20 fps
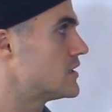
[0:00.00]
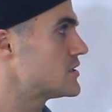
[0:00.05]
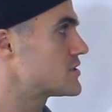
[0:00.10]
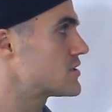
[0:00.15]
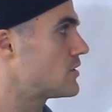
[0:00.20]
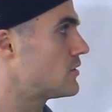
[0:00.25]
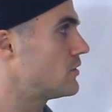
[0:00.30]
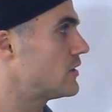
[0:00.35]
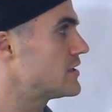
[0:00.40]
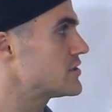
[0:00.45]

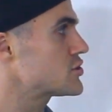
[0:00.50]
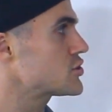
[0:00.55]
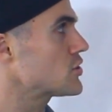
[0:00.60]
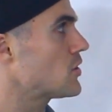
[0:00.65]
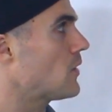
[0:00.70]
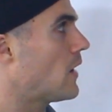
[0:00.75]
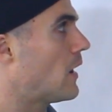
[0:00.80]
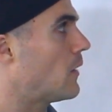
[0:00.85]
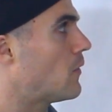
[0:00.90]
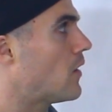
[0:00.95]
So let's
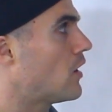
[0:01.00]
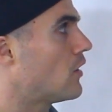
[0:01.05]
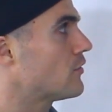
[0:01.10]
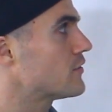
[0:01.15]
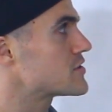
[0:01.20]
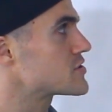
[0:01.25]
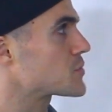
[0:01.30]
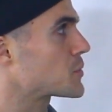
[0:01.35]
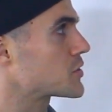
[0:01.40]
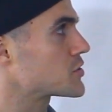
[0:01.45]
show how all
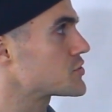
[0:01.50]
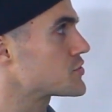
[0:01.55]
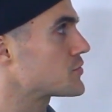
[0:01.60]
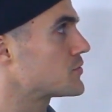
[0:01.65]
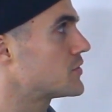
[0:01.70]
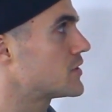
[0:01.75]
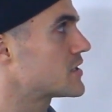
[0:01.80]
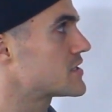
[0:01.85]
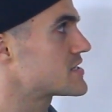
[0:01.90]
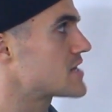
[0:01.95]
this works
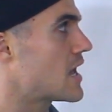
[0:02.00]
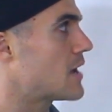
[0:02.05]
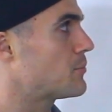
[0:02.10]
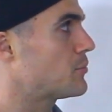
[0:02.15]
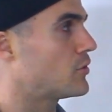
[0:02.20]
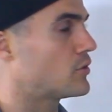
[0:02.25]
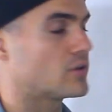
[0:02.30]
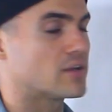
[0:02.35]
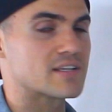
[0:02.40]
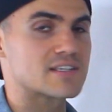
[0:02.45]
through an
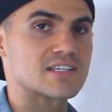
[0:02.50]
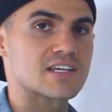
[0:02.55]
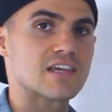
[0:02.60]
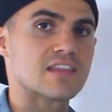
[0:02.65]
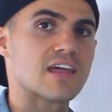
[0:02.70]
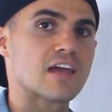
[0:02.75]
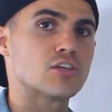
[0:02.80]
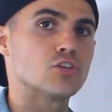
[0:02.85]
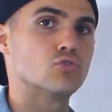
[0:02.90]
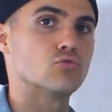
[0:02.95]
example. Let's say
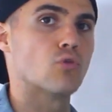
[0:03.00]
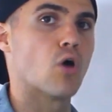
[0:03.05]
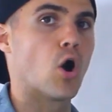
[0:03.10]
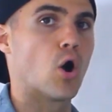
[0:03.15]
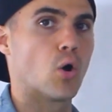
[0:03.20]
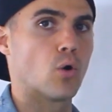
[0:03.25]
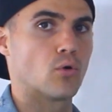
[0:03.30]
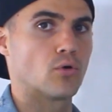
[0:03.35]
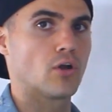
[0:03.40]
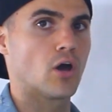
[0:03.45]
that you
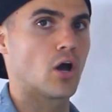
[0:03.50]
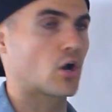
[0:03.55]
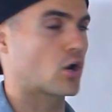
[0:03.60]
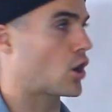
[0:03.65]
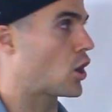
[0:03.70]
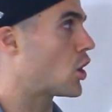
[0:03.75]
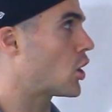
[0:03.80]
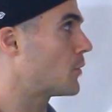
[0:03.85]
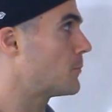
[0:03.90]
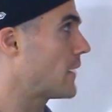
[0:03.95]
own a
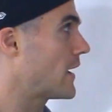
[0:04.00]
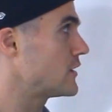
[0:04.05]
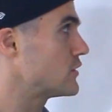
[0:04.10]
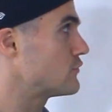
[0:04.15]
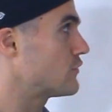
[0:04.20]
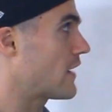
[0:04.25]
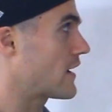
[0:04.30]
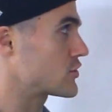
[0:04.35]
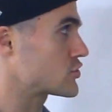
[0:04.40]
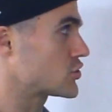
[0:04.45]
car
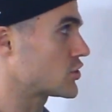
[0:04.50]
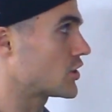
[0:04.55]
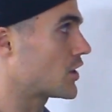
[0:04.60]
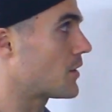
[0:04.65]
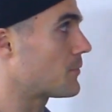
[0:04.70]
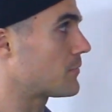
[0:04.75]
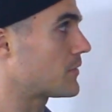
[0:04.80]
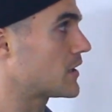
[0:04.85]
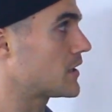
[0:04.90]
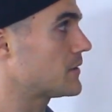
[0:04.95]
manufacturing
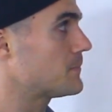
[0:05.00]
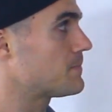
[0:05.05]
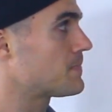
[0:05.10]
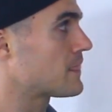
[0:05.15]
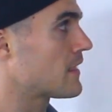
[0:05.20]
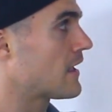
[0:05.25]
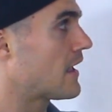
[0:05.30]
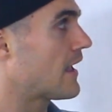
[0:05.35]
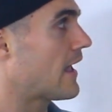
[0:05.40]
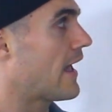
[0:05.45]
company
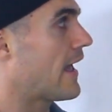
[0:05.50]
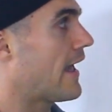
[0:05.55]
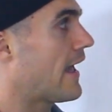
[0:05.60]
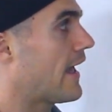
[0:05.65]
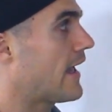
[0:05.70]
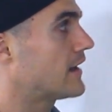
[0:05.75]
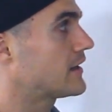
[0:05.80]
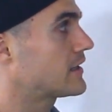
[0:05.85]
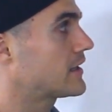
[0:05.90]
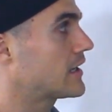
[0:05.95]

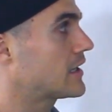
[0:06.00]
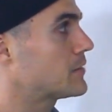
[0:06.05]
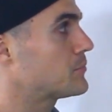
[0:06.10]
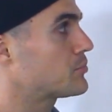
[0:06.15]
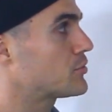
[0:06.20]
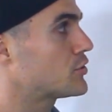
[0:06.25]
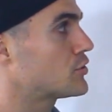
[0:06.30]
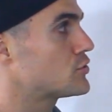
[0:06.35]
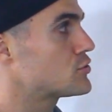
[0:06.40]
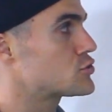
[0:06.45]
and can
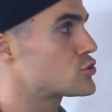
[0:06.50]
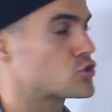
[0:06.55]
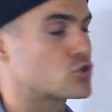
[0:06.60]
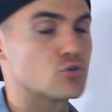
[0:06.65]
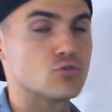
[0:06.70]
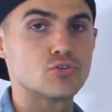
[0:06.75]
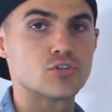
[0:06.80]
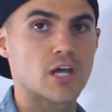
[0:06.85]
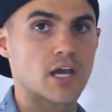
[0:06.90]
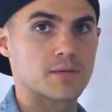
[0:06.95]
produce
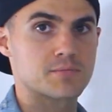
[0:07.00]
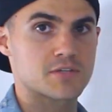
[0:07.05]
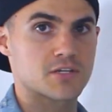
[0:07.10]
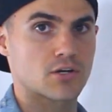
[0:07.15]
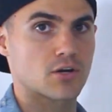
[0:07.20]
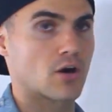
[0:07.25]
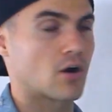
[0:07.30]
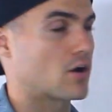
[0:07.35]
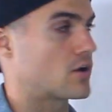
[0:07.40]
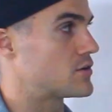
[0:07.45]
two types
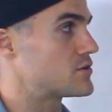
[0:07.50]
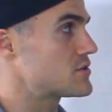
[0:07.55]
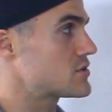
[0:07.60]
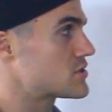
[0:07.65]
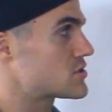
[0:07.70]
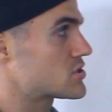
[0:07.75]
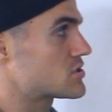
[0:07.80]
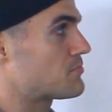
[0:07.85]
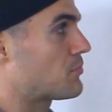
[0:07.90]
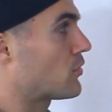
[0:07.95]
of cars,
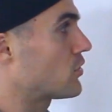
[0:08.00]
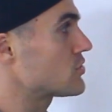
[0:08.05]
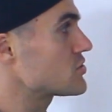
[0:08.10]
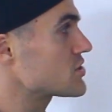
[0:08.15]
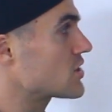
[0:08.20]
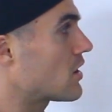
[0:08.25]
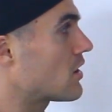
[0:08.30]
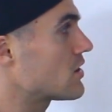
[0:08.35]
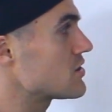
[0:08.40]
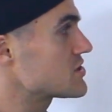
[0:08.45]

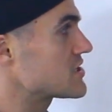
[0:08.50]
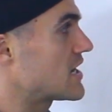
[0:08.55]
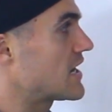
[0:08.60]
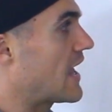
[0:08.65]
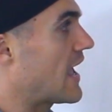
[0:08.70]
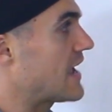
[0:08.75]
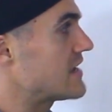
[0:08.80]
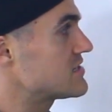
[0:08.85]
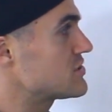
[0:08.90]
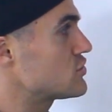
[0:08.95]
sports cars
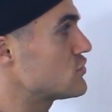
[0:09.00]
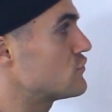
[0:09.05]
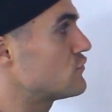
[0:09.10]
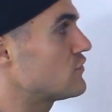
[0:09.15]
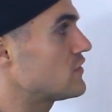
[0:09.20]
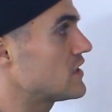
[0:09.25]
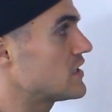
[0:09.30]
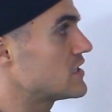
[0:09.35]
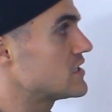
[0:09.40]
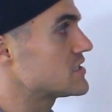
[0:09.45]
and
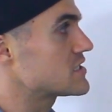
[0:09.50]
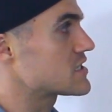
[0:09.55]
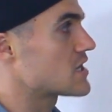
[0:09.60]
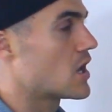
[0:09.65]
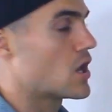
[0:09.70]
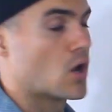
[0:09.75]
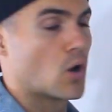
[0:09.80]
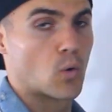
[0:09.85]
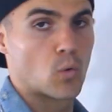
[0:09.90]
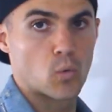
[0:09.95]
SUVs
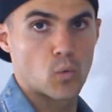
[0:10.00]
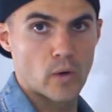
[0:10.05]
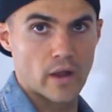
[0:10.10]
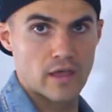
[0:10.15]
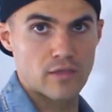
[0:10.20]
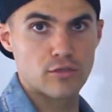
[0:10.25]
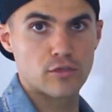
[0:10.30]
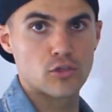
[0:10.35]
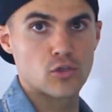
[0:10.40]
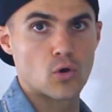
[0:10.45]

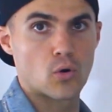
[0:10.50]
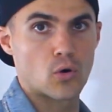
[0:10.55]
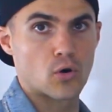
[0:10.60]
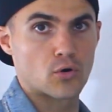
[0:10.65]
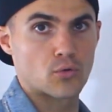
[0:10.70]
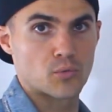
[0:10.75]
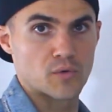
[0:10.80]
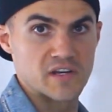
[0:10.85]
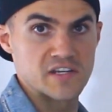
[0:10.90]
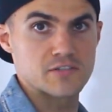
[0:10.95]
with
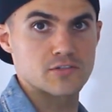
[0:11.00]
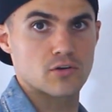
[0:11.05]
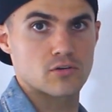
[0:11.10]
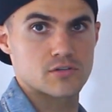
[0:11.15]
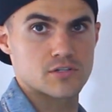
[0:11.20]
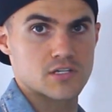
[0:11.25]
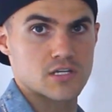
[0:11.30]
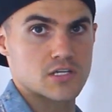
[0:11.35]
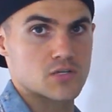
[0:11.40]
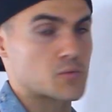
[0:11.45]
your
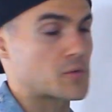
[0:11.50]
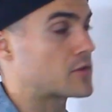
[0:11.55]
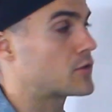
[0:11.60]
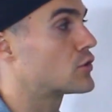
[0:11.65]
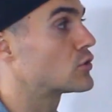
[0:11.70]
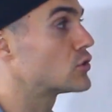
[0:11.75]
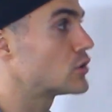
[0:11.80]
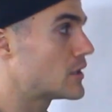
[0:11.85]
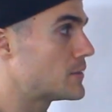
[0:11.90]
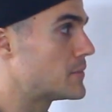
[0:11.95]
resources, with
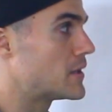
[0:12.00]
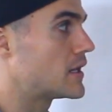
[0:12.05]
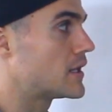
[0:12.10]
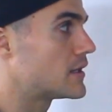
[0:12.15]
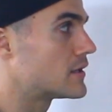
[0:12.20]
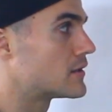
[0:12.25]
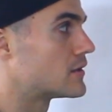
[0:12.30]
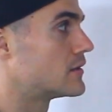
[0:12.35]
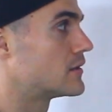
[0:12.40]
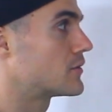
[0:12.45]
your
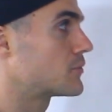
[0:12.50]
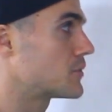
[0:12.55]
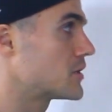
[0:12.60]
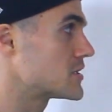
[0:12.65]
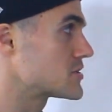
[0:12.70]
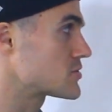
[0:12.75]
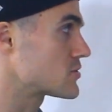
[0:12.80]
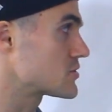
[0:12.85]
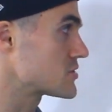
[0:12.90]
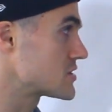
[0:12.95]
limited
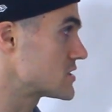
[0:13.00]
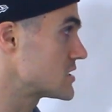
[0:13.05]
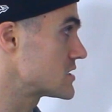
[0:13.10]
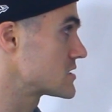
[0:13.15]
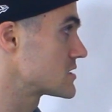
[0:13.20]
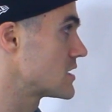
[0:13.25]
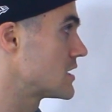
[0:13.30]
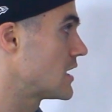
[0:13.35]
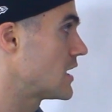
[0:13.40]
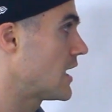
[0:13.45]

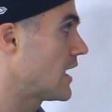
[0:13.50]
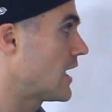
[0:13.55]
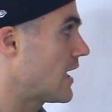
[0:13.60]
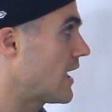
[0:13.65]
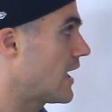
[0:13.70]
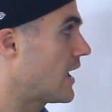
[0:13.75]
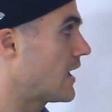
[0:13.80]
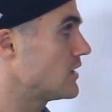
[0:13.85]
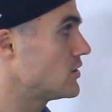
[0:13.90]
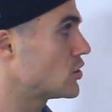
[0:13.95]
resources.
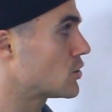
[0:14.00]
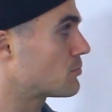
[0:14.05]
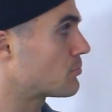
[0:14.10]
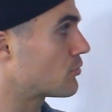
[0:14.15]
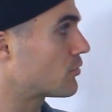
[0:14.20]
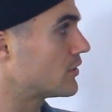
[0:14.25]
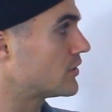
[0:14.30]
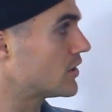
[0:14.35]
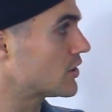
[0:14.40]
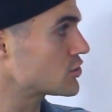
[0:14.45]
And your
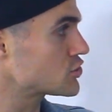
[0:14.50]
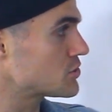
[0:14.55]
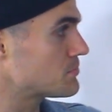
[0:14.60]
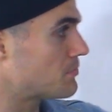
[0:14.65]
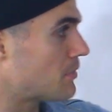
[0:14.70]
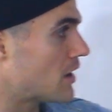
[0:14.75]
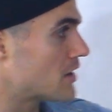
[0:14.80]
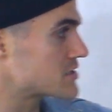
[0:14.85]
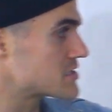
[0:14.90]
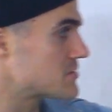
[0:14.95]

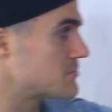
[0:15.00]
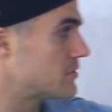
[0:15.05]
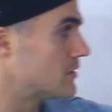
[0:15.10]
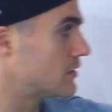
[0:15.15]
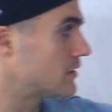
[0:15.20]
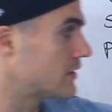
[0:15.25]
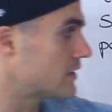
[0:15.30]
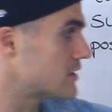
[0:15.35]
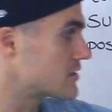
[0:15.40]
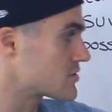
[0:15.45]
production
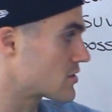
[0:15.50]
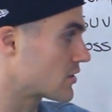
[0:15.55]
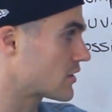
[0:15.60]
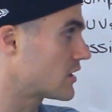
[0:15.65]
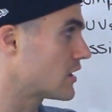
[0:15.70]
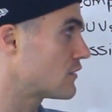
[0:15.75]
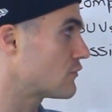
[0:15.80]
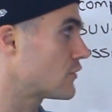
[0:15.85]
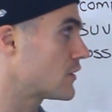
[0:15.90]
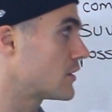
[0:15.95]
possibilities are
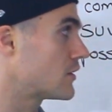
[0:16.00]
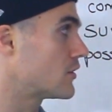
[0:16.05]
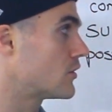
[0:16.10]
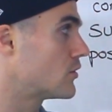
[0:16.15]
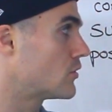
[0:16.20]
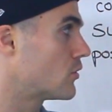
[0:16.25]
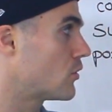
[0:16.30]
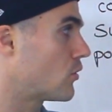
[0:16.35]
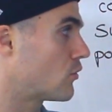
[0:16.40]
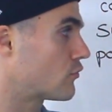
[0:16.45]
given
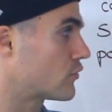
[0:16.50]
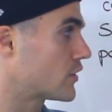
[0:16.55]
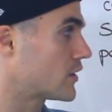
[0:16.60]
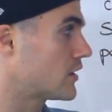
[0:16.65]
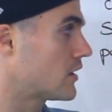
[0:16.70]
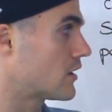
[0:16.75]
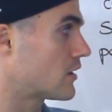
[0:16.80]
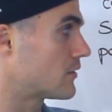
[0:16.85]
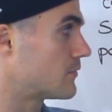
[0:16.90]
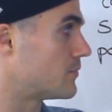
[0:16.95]
over
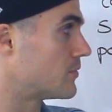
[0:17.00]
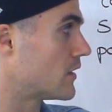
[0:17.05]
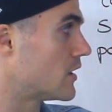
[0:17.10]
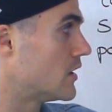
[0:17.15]
here.